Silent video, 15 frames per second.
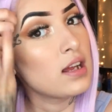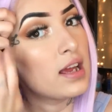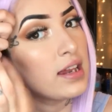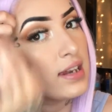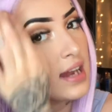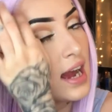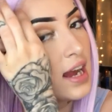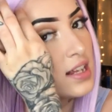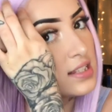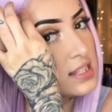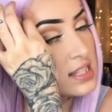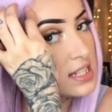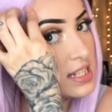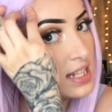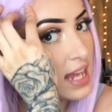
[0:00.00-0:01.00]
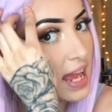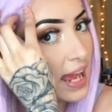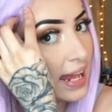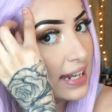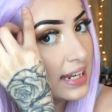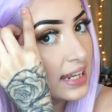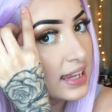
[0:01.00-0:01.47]
and not see
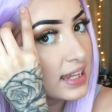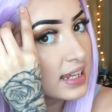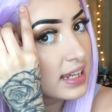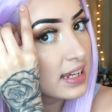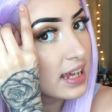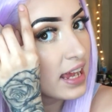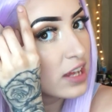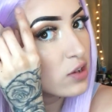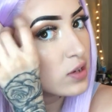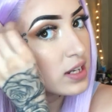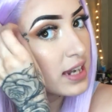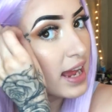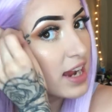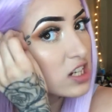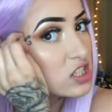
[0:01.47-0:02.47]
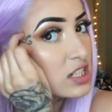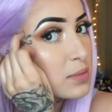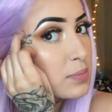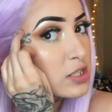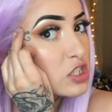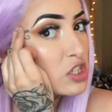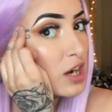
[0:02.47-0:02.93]
anything. And you can actually
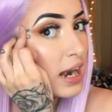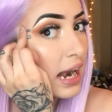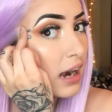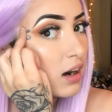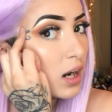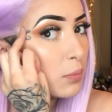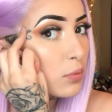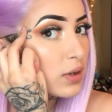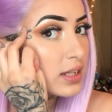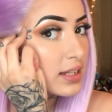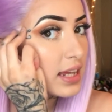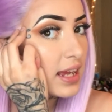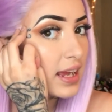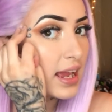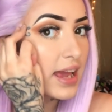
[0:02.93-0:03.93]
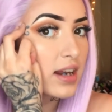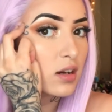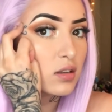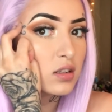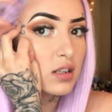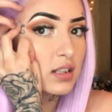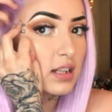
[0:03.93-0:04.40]
put your hair up one day and
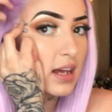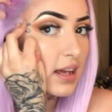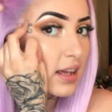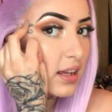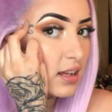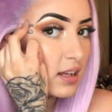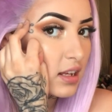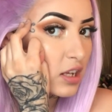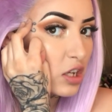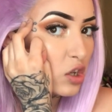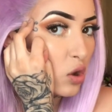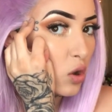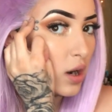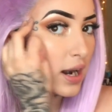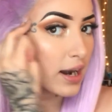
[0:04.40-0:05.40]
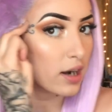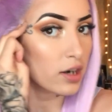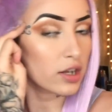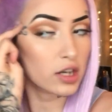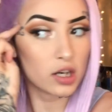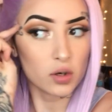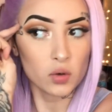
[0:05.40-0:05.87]
it'll look like your hair,
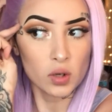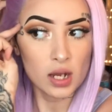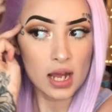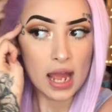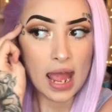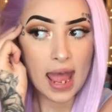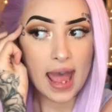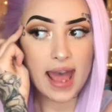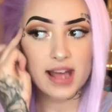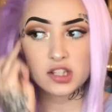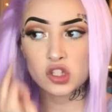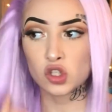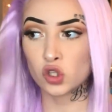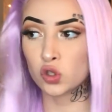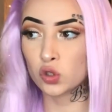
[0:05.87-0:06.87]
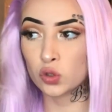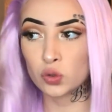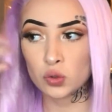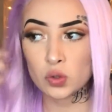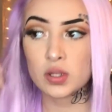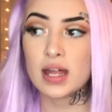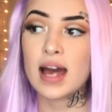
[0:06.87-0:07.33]
you know? And to
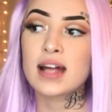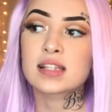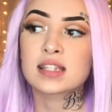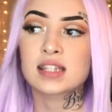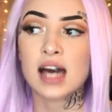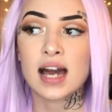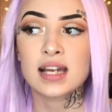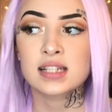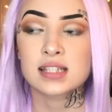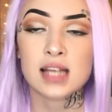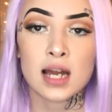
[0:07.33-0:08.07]
glue that side